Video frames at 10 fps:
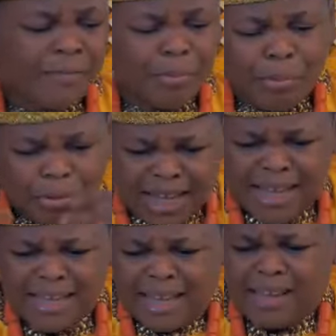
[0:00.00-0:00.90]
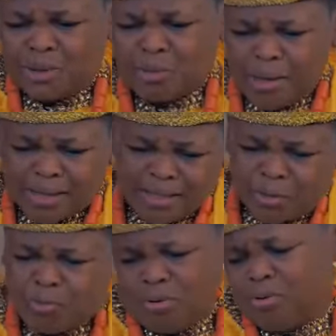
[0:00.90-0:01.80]
I even bought her a to make
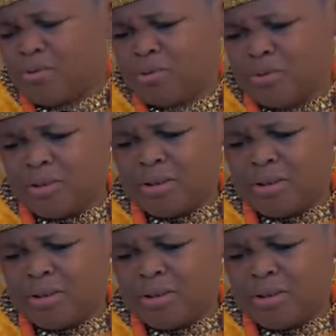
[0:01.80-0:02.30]
this work.